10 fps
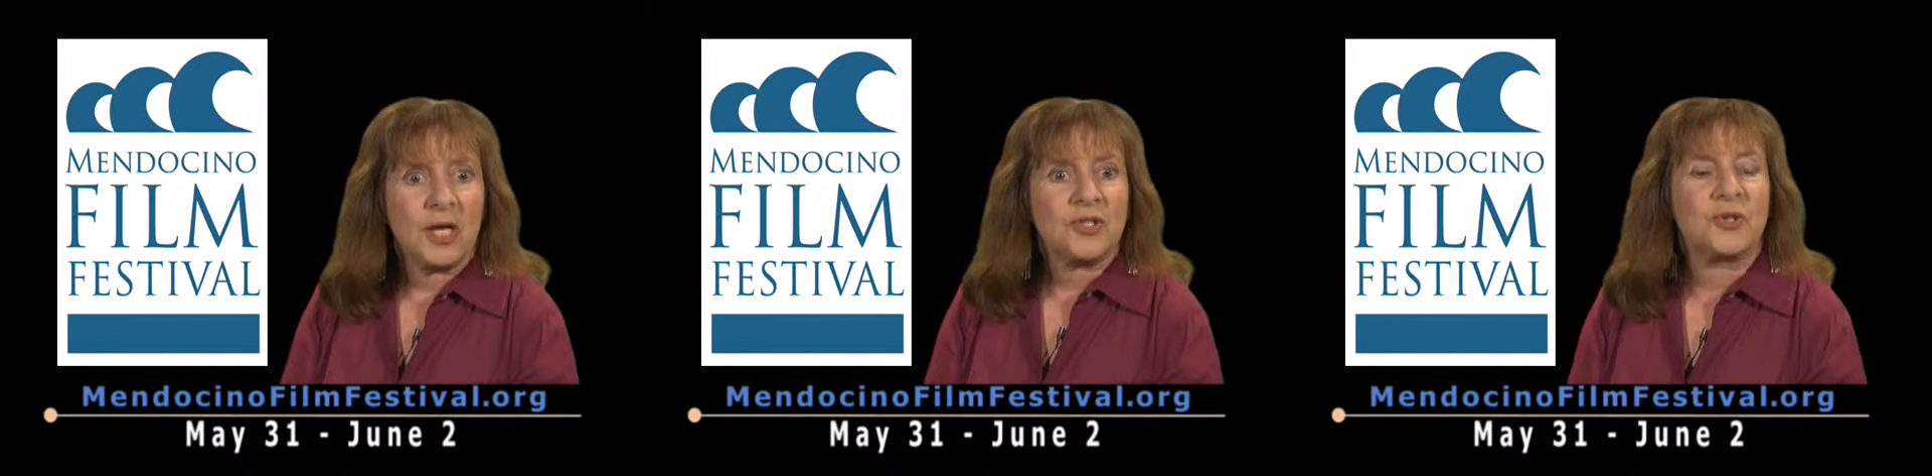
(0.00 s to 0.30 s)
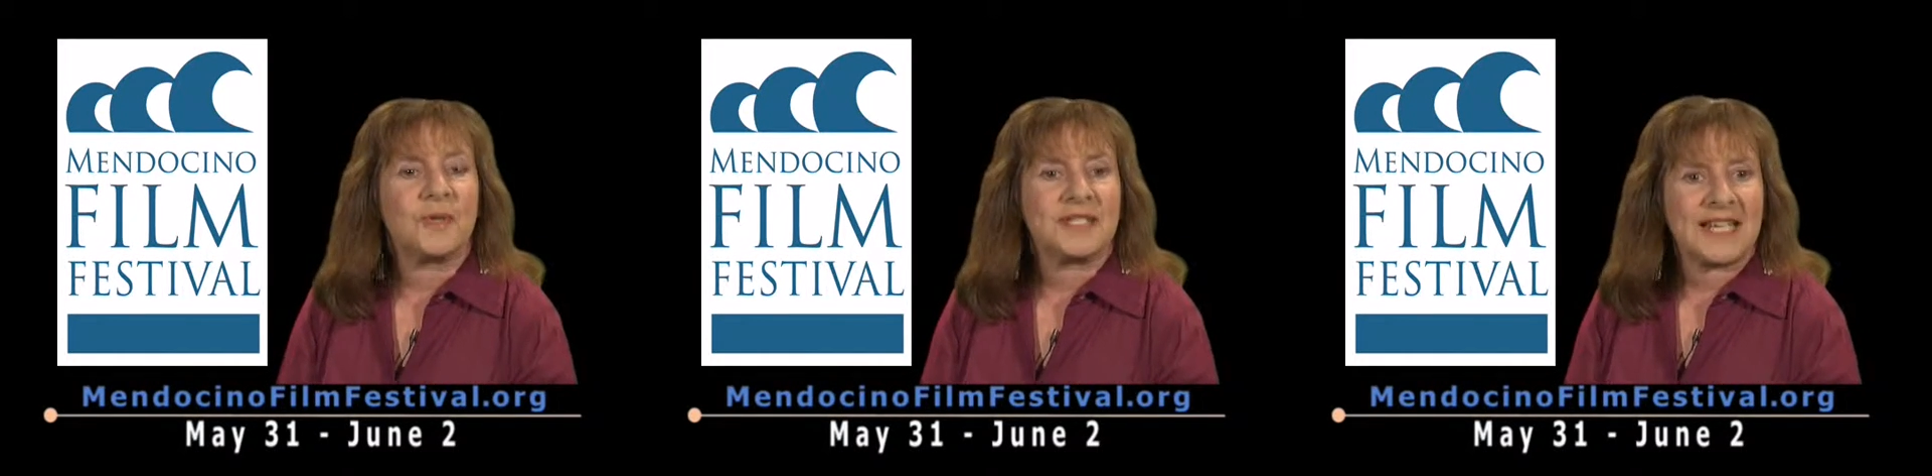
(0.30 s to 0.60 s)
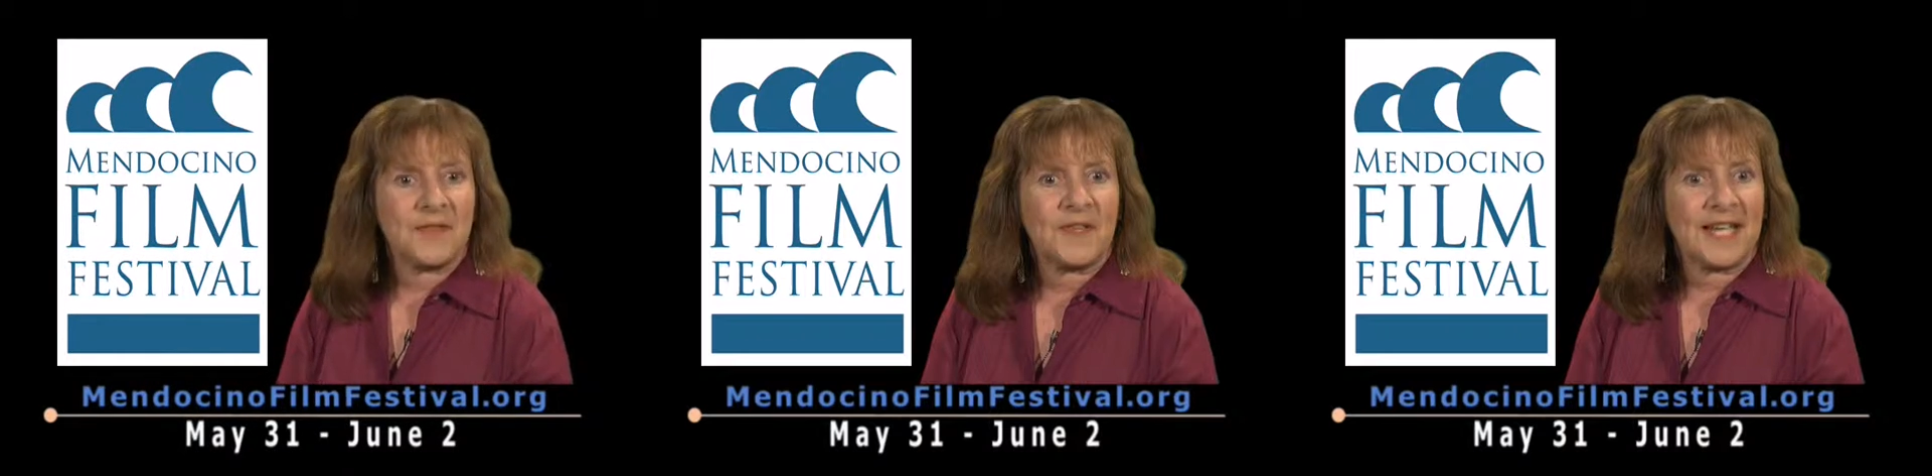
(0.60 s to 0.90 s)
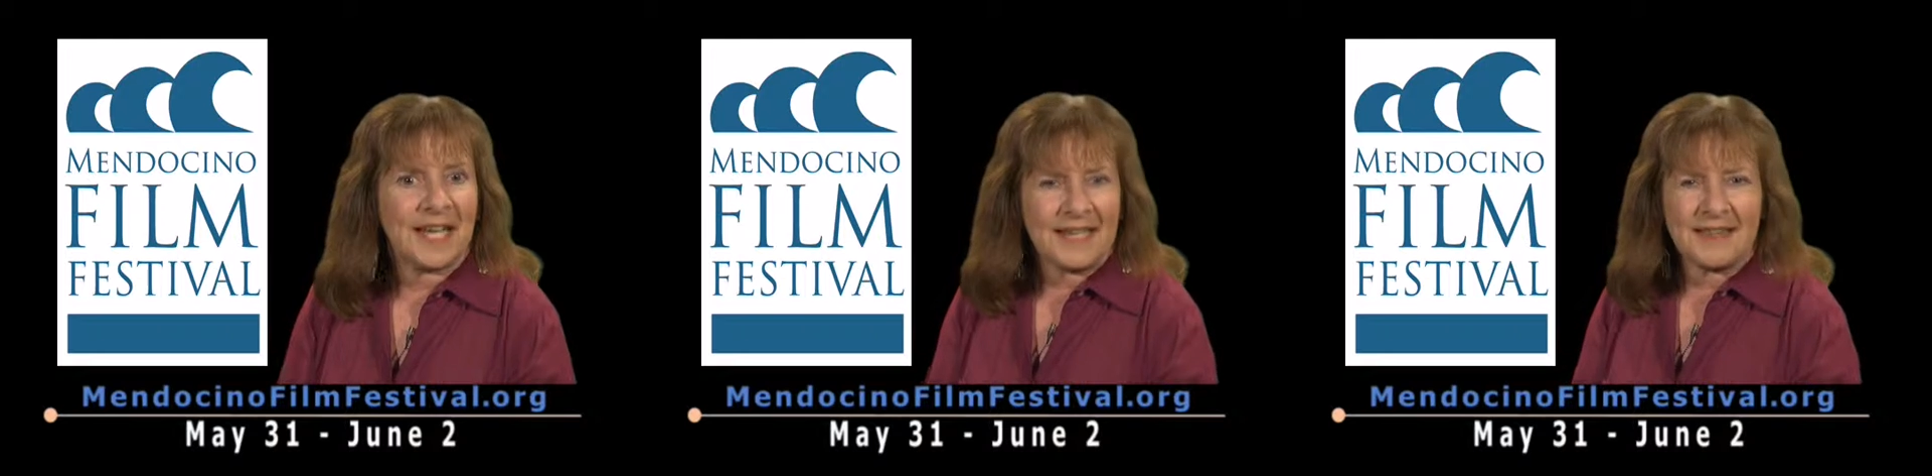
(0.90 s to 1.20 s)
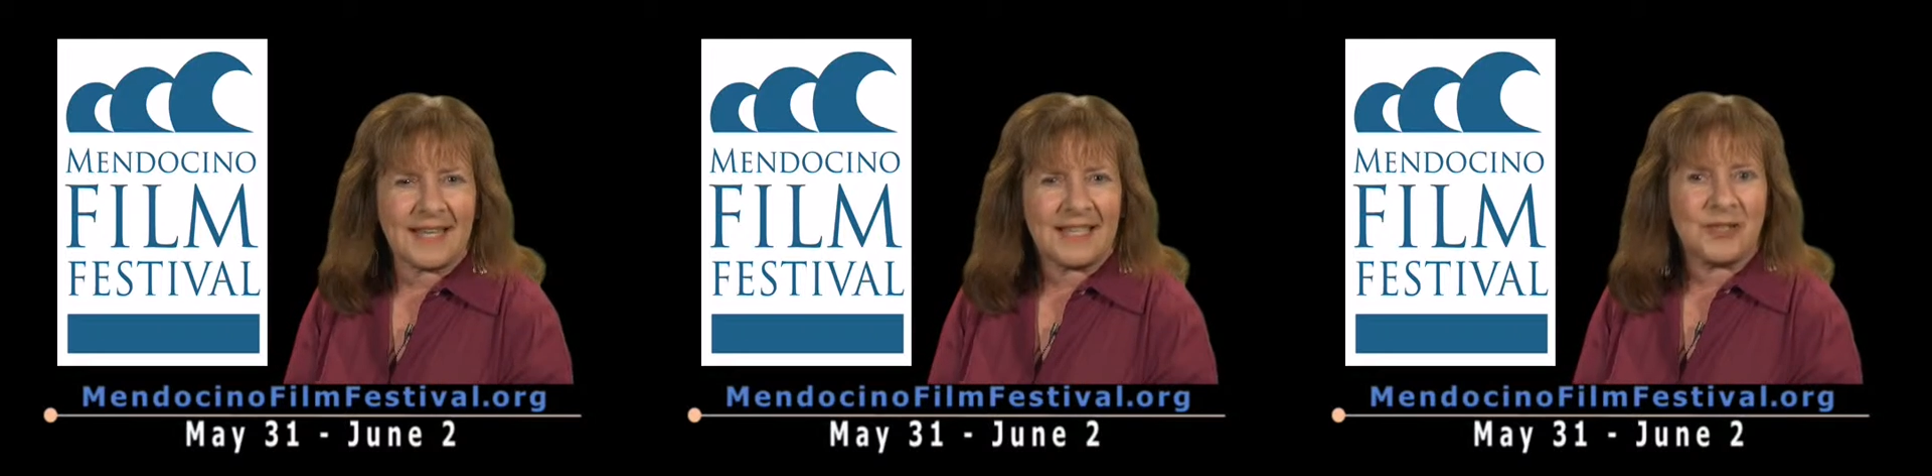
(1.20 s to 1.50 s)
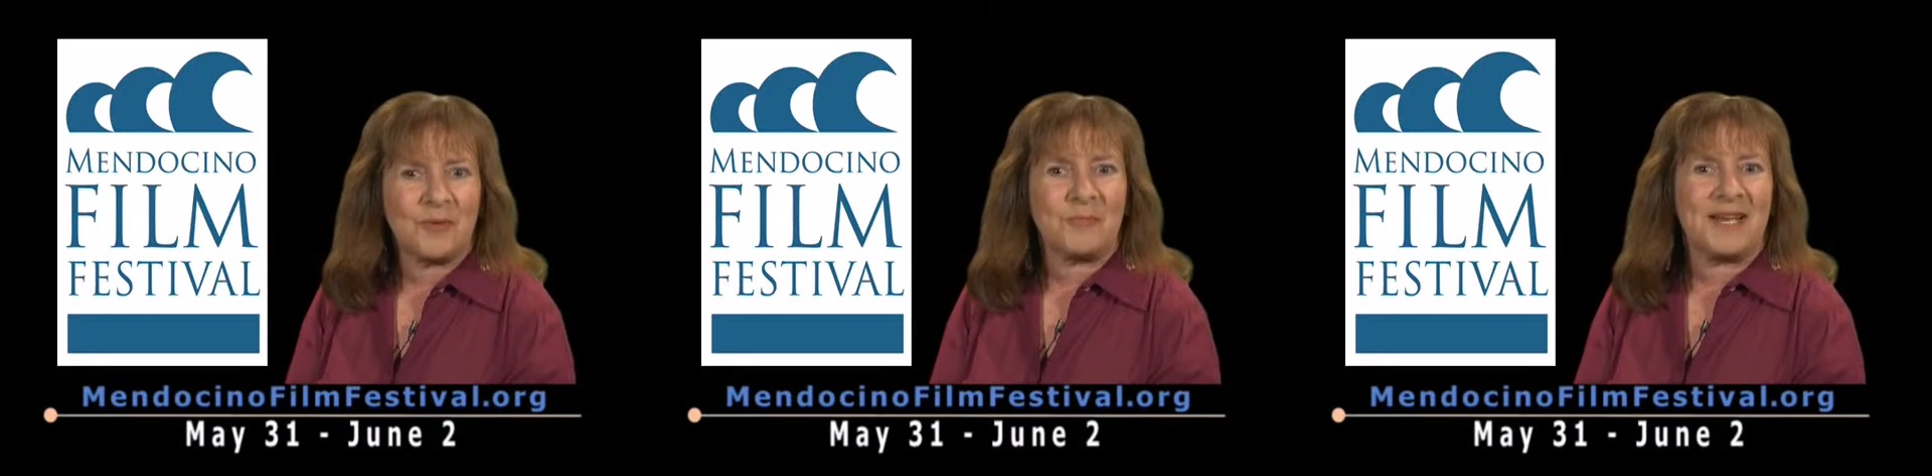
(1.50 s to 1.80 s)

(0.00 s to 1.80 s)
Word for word: to attend the 8th Annual